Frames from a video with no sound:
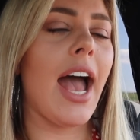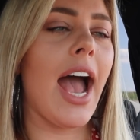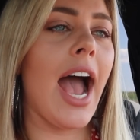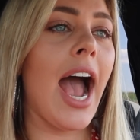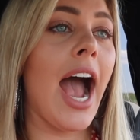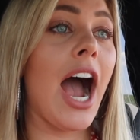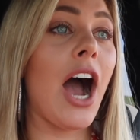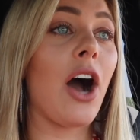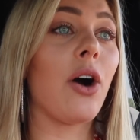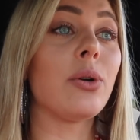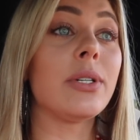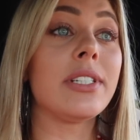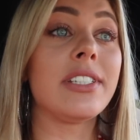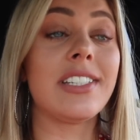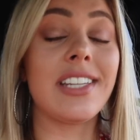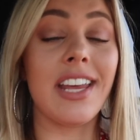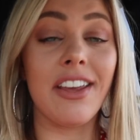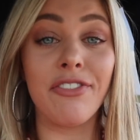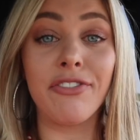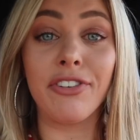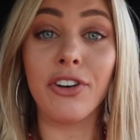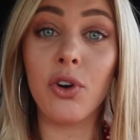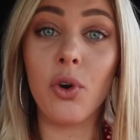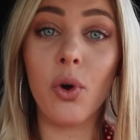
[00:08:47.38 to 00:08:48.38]
how
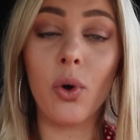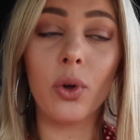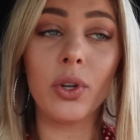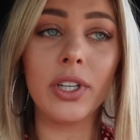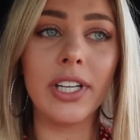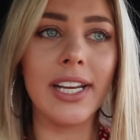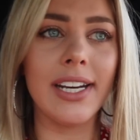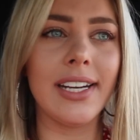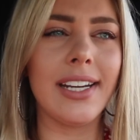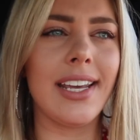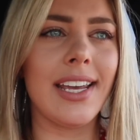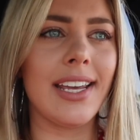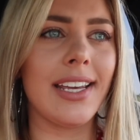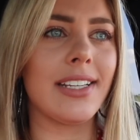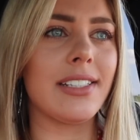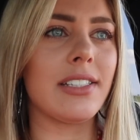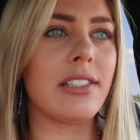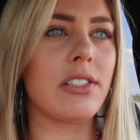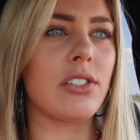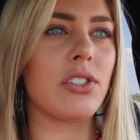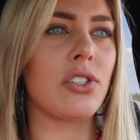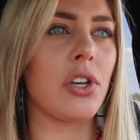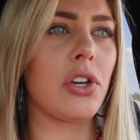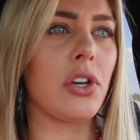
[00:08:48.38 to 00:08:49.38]
difficult it
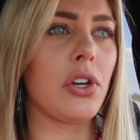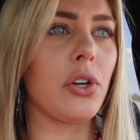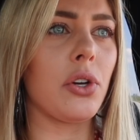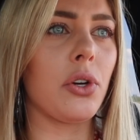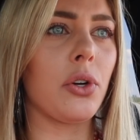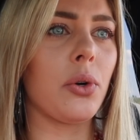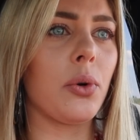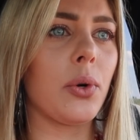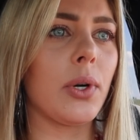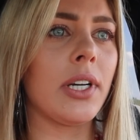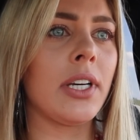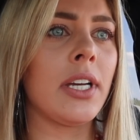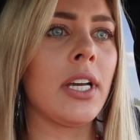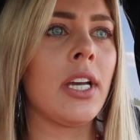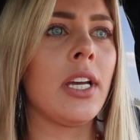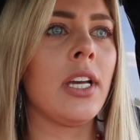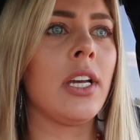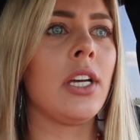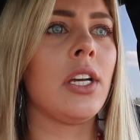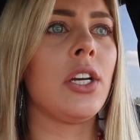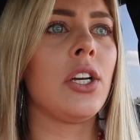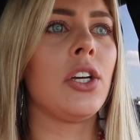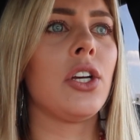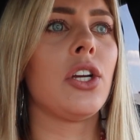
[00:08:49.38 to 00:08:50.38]
is to
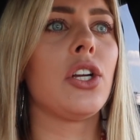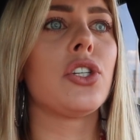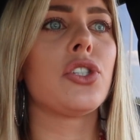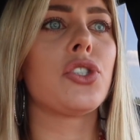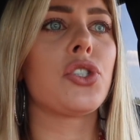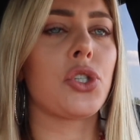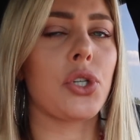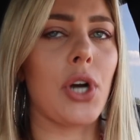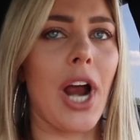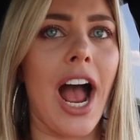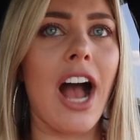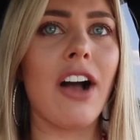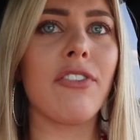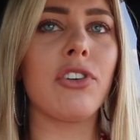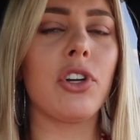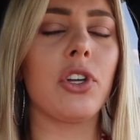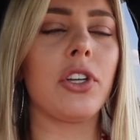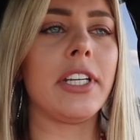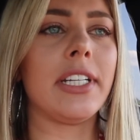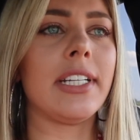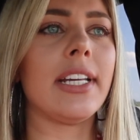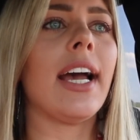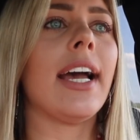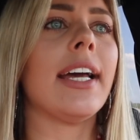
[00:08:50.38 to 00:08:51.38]

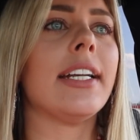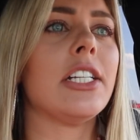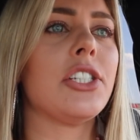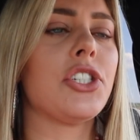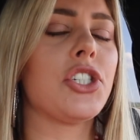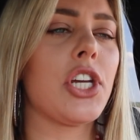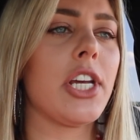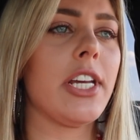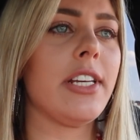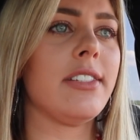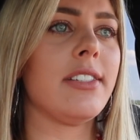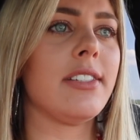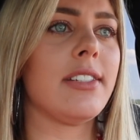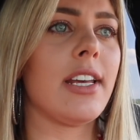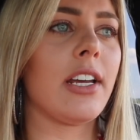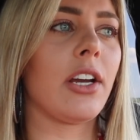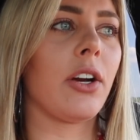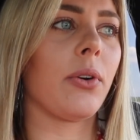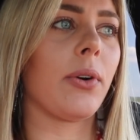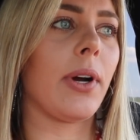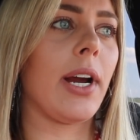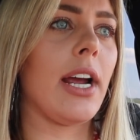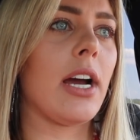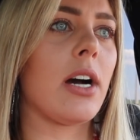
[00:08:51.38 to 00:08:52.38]
travel and kind of chase Nick
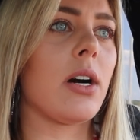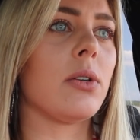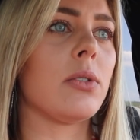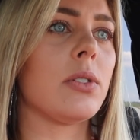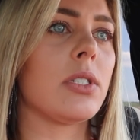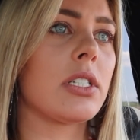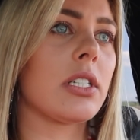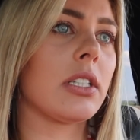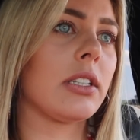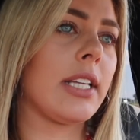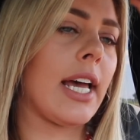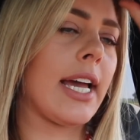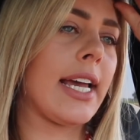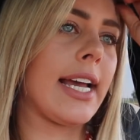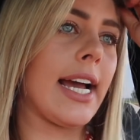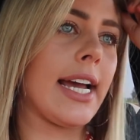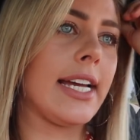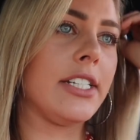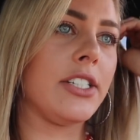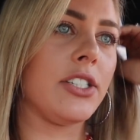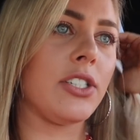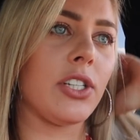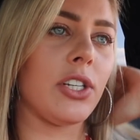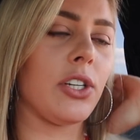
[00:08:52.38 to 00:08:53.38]
around like
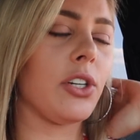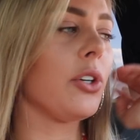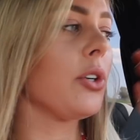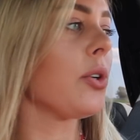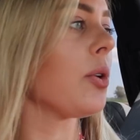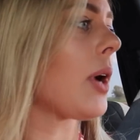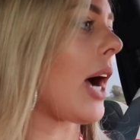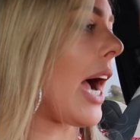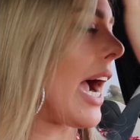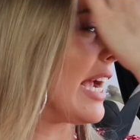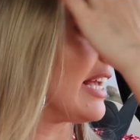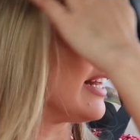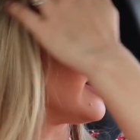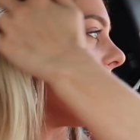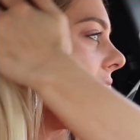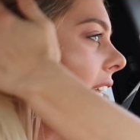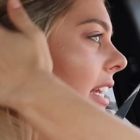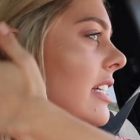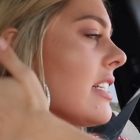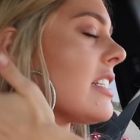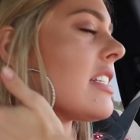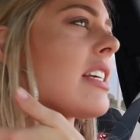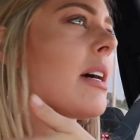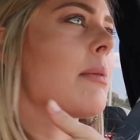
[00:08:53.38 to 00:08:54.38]
I do. I
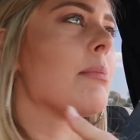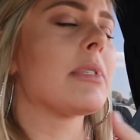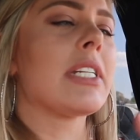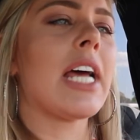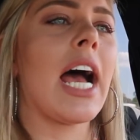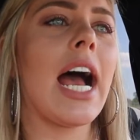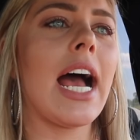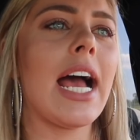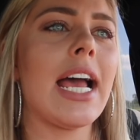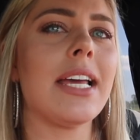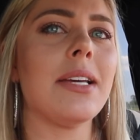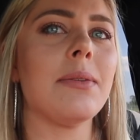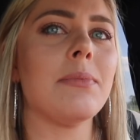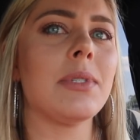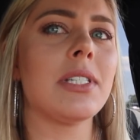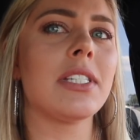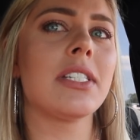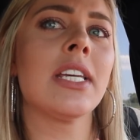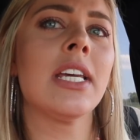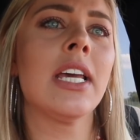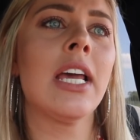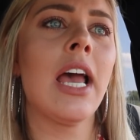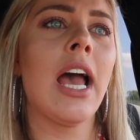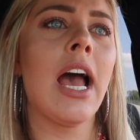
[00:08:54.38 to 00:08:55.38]
think sometimes
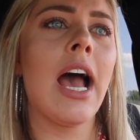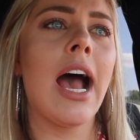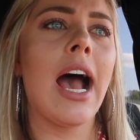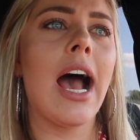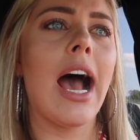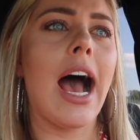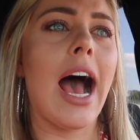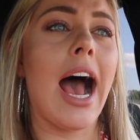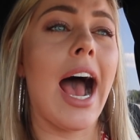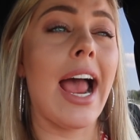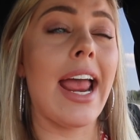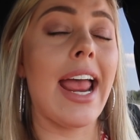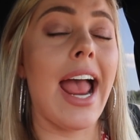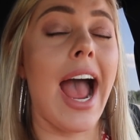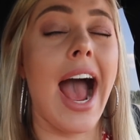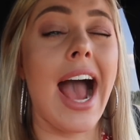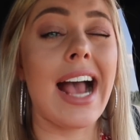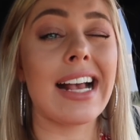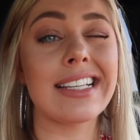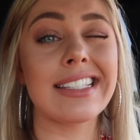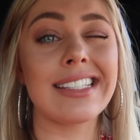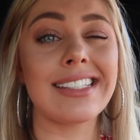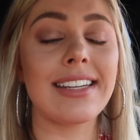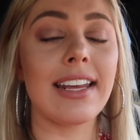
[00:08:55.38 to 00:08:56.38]
I
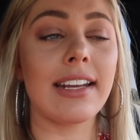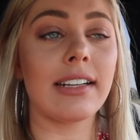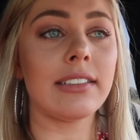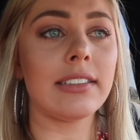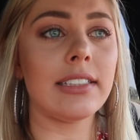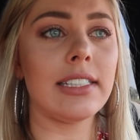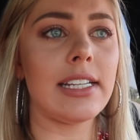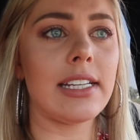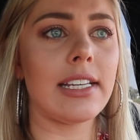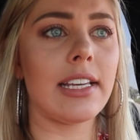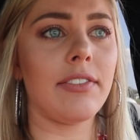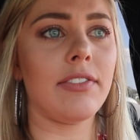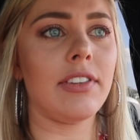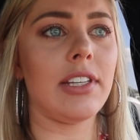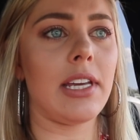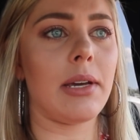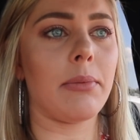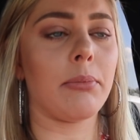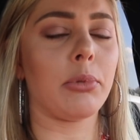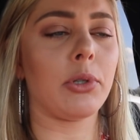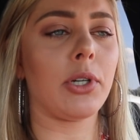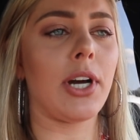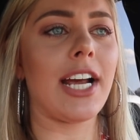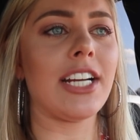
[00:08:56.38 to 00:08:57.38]
accidentally give the
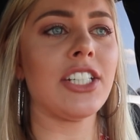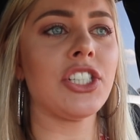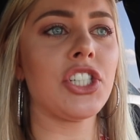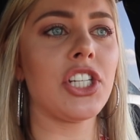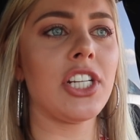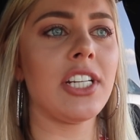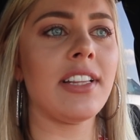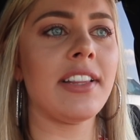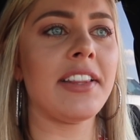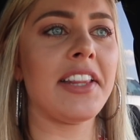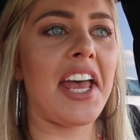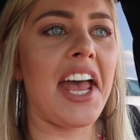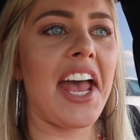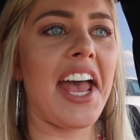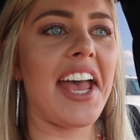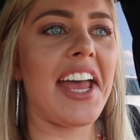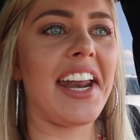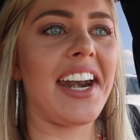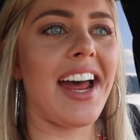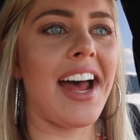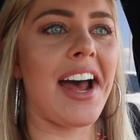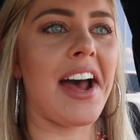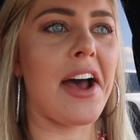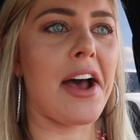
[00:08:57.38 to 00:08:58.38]
impression
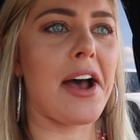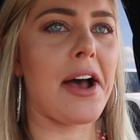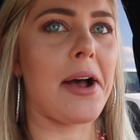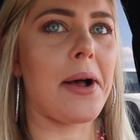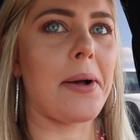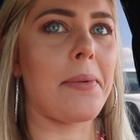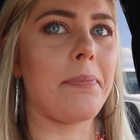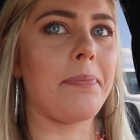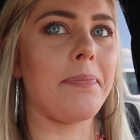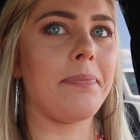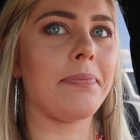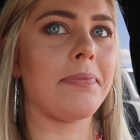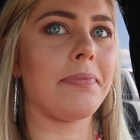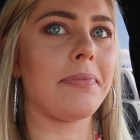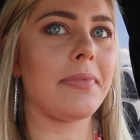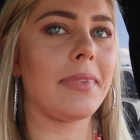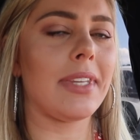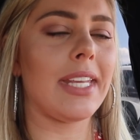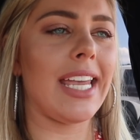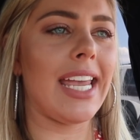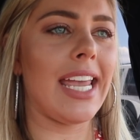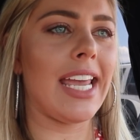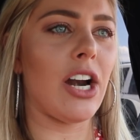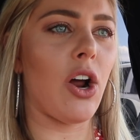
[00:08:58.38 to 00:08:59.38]

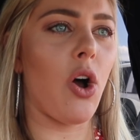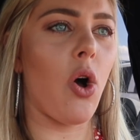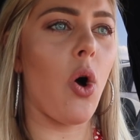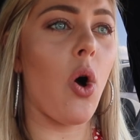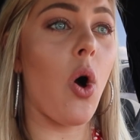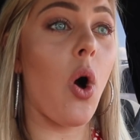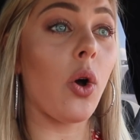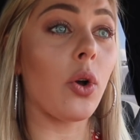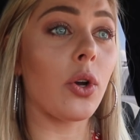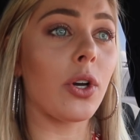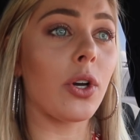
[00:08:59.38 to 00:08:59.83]
that it all